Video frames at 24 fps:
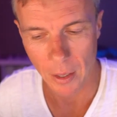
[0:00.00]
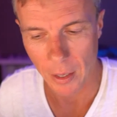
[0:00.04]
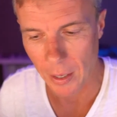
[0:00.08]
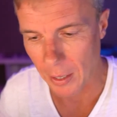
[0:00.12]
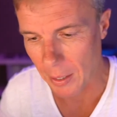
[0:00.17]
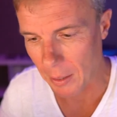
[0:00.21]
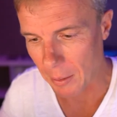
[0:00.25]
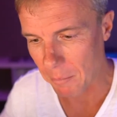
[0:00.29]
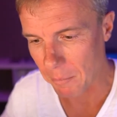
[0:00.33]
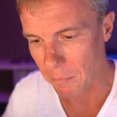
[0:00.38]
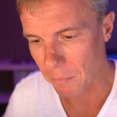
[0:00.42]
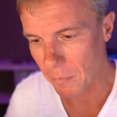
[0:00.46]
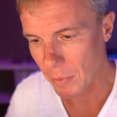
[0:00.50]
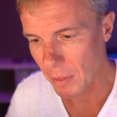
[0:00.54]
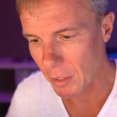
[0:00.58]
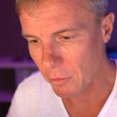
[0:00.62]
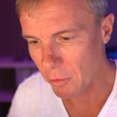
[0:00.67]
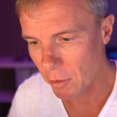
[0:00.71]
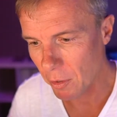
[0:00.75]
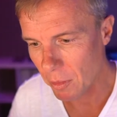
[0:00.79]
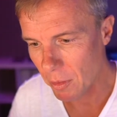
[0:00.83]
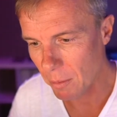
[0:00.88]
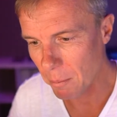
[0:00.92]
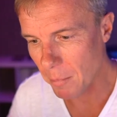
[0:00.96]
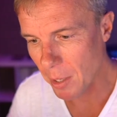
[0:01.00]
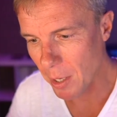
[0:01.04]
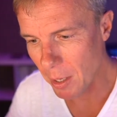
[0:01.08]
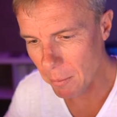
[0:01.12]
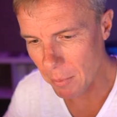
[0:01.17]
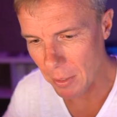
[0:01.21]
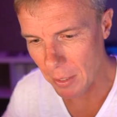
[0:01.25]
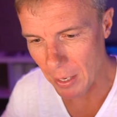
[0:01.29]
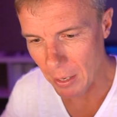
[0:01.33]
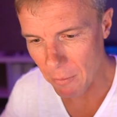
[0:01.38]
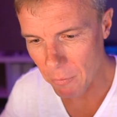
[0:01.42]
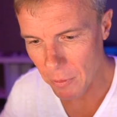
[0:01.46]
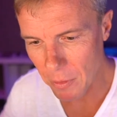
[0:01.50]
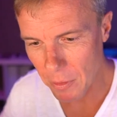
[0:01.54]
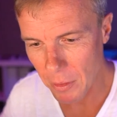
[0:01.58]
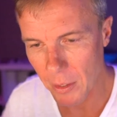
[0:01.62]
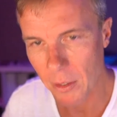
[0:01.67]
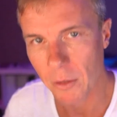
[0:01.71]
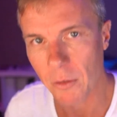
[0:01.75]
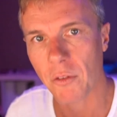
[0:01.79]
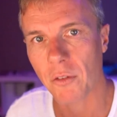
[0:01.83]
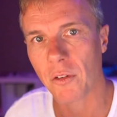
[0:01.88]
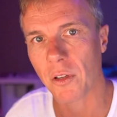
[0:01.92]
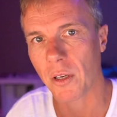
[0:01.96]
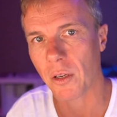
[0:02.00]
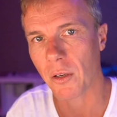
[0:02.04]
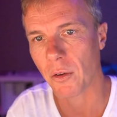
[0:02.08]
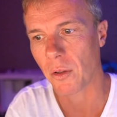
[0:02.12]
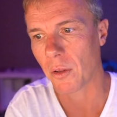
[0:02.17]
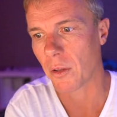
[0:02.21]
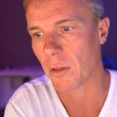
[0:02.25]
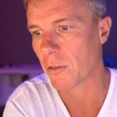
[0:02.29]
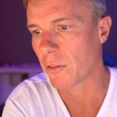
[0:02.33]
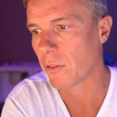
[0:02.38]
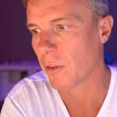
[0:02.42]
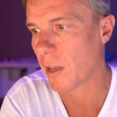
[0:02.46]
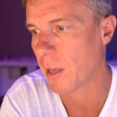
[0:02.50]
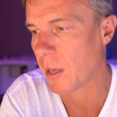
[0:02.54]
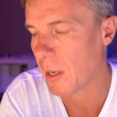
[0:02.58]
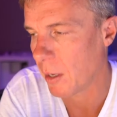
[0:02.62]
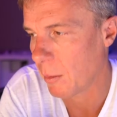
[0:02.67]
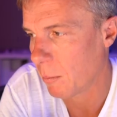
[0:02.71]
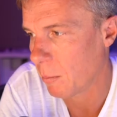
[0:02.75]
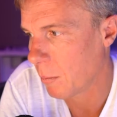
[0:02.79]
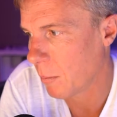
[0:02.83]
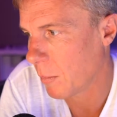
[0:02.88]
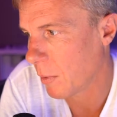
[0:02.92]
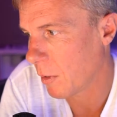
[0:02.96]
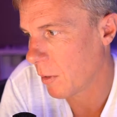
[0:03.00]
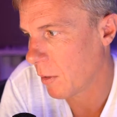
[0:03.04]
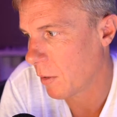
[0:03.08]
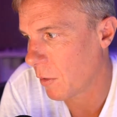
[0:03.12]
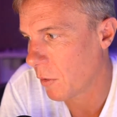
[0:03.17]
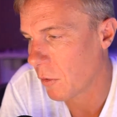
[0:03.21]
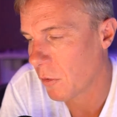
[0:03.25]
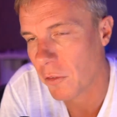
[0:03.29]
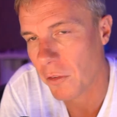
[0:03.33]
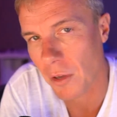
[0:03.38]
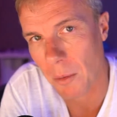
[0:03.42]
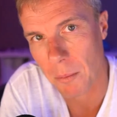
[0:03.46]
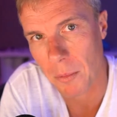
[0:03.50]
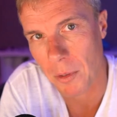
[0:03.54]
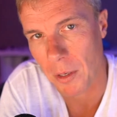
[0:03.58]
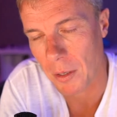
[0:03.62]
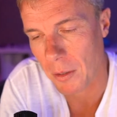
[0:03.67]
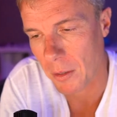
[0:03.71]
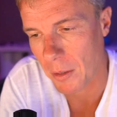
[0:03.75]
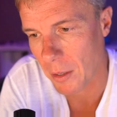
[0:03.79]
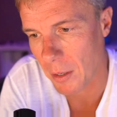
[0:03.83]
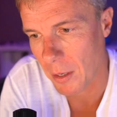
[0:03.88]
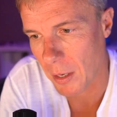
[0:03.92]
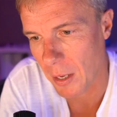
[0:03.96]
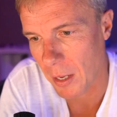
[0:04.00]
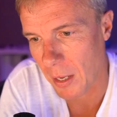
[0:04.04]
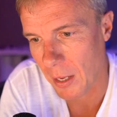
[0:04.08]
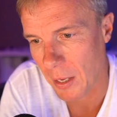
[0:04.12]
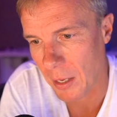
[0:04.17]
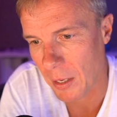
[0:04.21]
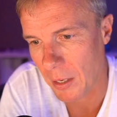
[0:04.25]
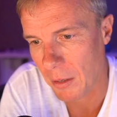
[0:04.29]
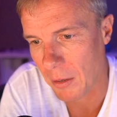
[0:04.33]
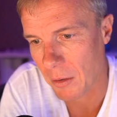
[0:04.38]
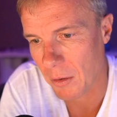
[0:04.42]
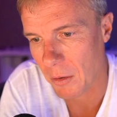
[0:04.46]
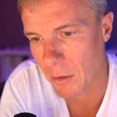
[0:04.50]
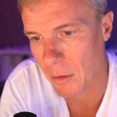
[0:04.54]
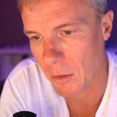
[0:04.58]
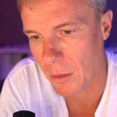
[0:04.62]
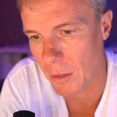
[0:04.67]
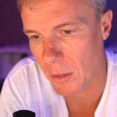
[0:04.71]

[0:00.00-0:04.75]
So at the moment, everything is sitting on the same subnet. And